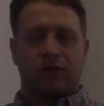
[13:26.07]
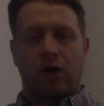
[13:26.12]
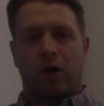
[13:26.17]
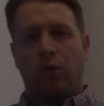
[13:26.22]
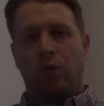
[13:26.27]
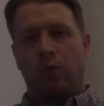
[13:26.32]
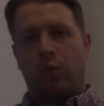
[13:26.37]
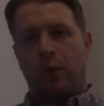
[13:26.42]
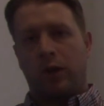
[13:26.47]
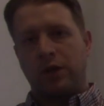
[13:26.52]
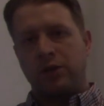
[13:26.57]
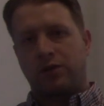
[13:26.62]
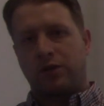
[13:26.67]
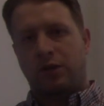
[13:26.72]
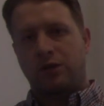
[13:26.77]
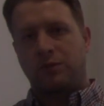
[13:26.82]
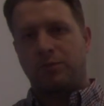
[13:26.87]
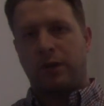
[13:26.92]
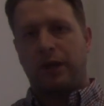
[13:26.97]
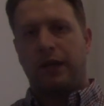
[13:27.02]
So one
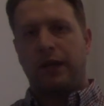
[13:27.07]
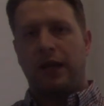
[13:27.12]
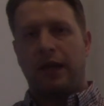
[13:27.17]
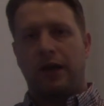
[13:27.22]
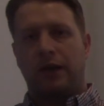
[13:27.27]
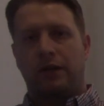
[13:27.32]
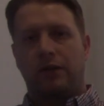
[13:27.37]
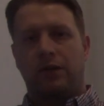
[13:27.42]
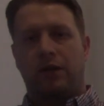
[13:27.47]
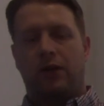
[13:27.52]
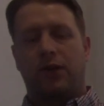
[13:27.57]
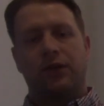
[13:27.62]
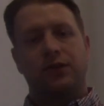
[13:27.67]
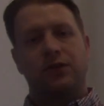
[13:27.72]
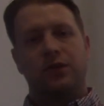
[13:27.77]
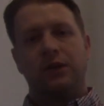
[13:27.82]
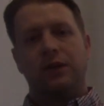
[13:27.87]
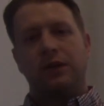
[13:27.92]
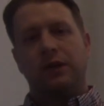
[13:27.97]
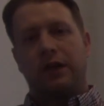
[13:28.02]
insurance paid $800,